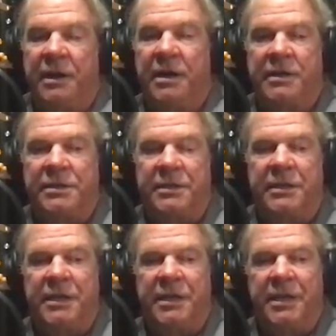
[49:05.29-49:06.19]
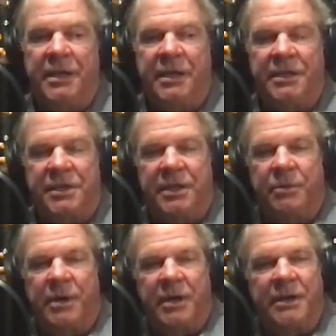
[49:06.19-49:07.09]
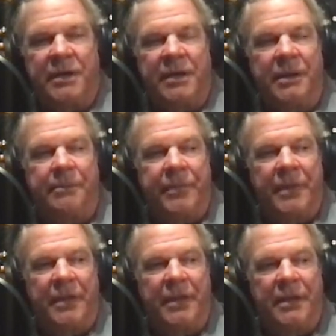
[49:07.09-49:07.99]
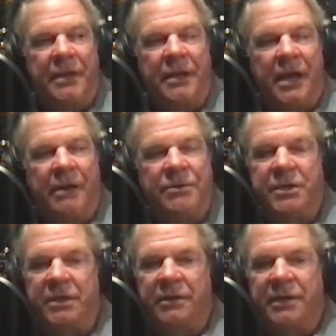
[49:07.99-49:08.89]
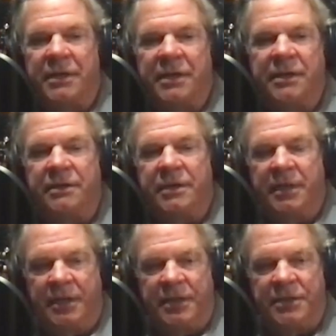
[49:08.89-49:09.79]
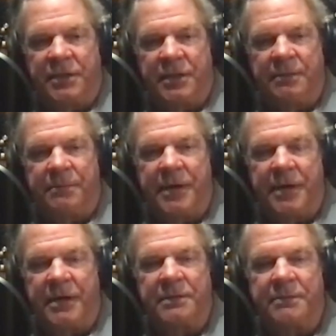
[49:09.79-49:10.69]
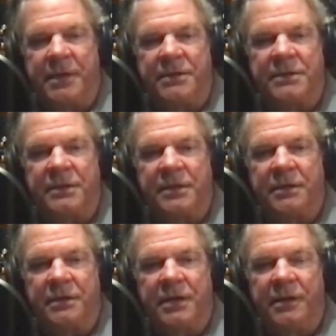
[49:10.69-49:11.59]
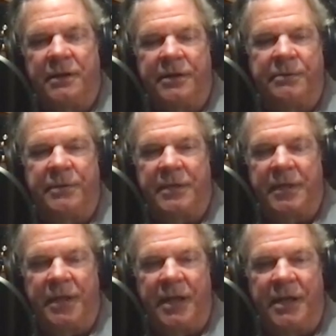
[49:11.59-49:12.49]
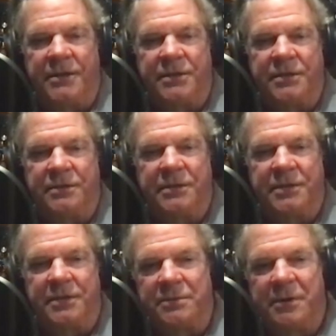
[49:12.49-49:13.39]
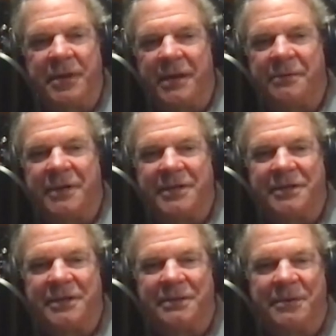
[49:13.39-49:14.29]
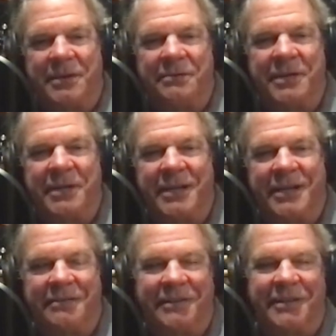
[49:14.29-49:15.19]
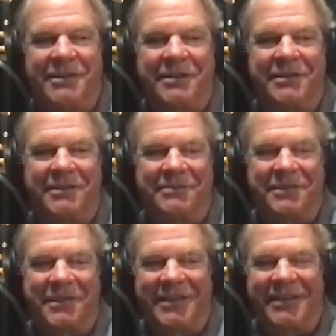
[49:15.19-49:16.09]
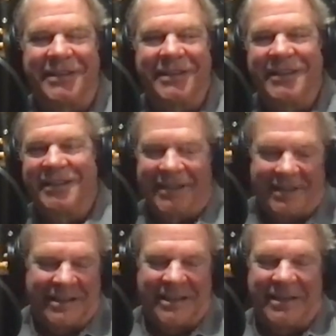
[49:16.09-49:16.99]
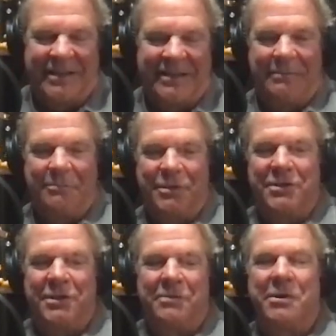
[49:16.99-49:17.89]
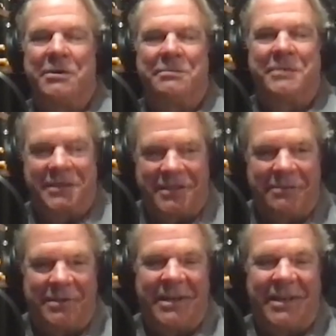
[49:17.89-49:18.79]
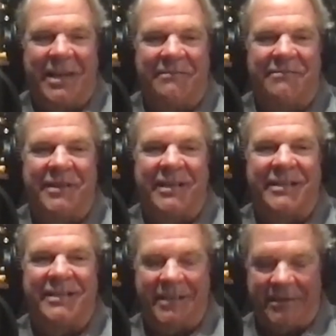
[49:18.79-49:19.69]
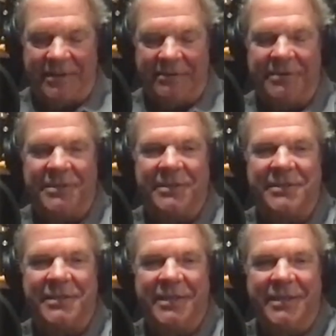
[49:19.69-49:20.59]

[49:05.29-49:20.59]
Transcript: artist? And he said, well, I was the only kid who didn't listen to their parents about, coloring within the lines and doing it this way or that way. I just did it my own way, and I never listened to them. So I thought, again, I butchered the quote, but it's something to that effect, that, they were just